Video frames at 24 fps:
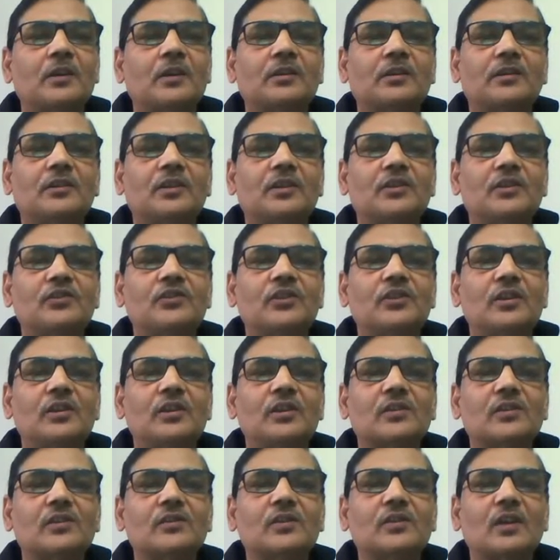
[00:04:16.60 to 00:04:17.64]
this
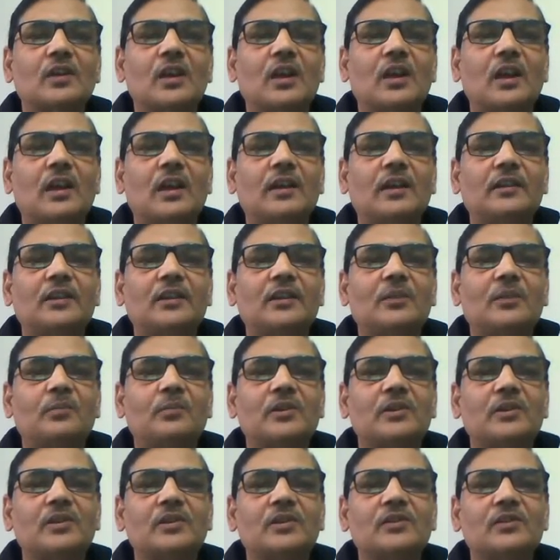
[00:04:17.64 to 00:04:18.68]
genus, and that
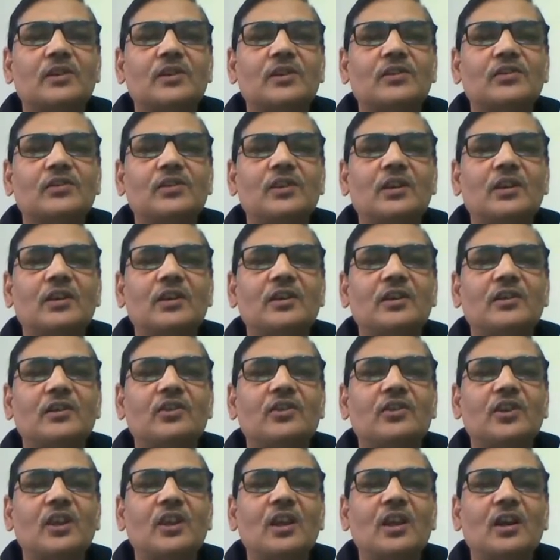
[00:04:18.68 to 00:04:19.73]
possesses nearly
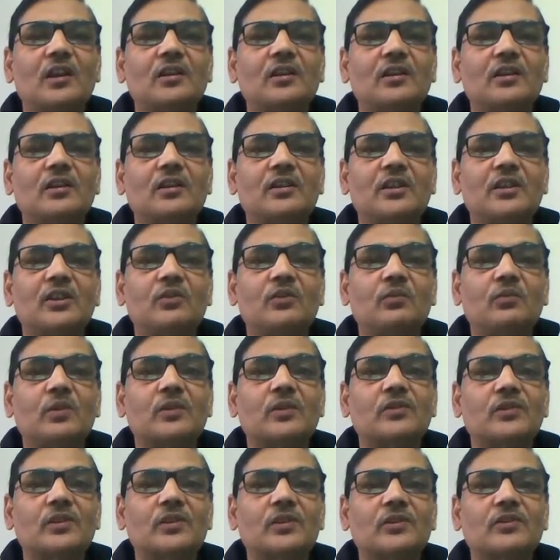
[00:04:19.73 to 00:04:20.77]
300
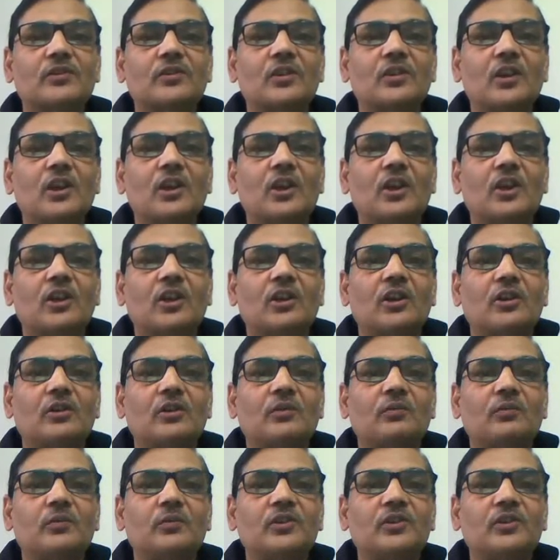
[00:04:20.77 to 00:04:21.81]
inversions
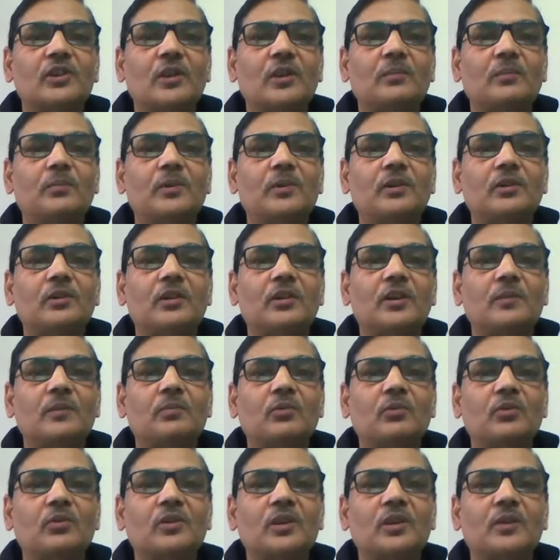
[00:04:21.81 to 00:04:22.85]
which have been
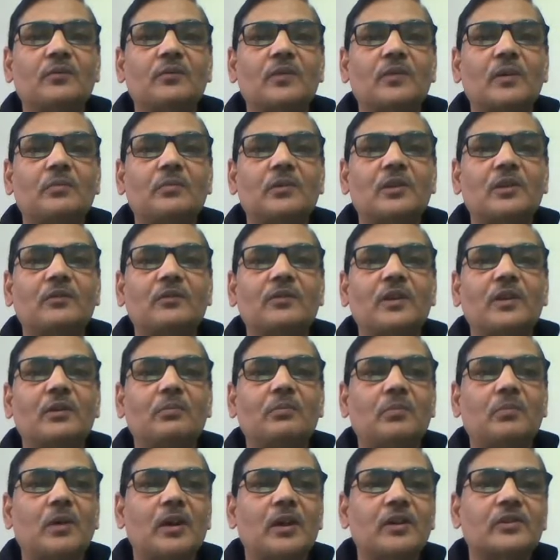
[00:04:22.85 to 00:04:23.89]
reported from different
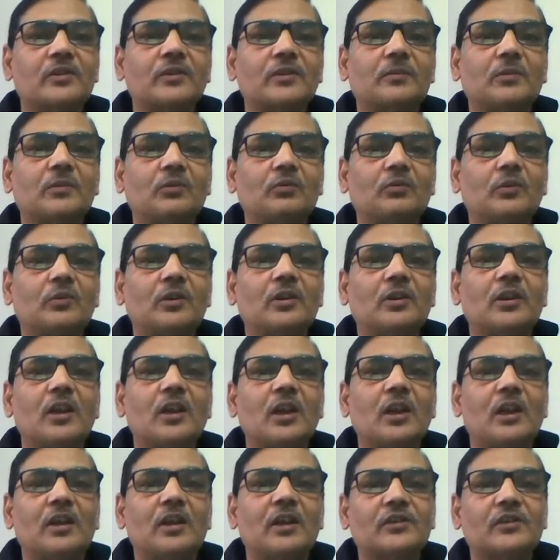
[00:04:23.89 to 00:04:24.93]
parts of the world.
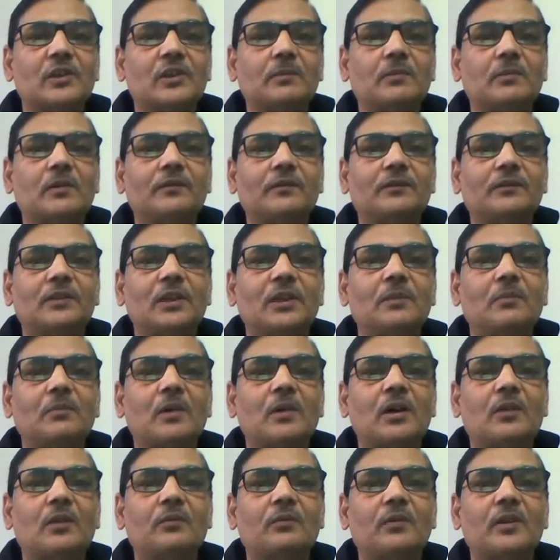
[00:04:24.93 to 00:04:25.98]
Some of them
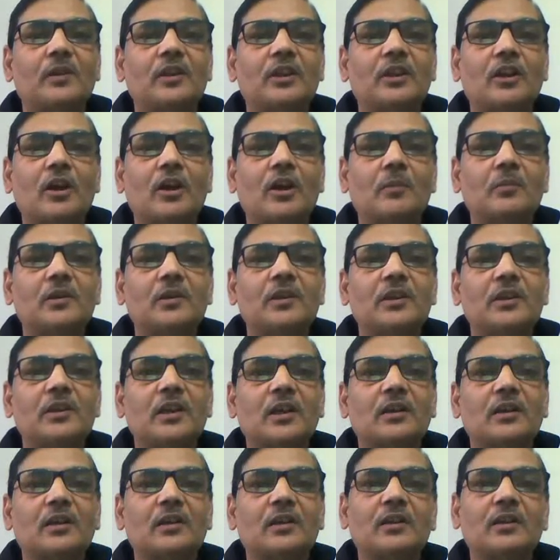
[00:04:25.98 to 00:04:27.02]
are very commonly
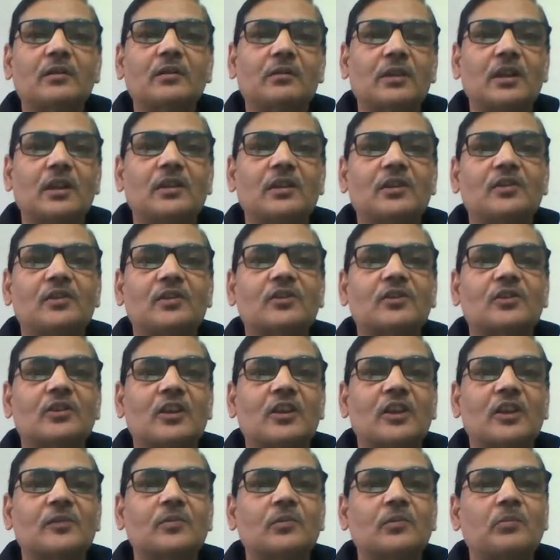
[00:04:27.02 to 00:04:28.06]
occurring, that is
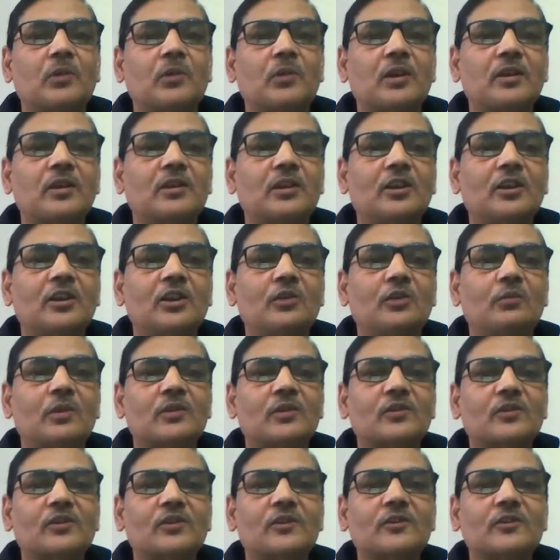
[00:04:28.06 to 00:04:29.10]
cosmopolitan
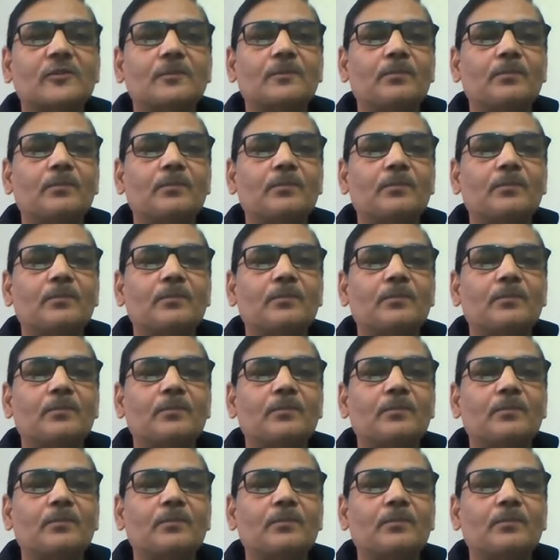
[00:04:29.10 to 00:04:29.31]
inversions.